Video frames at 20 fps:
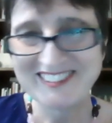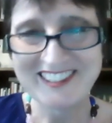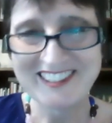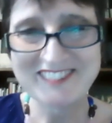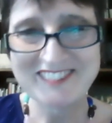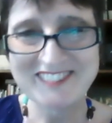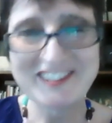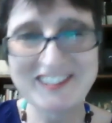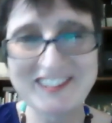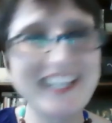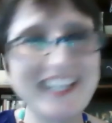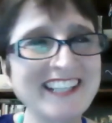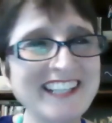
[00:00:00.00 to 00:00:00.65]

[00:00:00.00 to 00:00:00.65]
I'm going to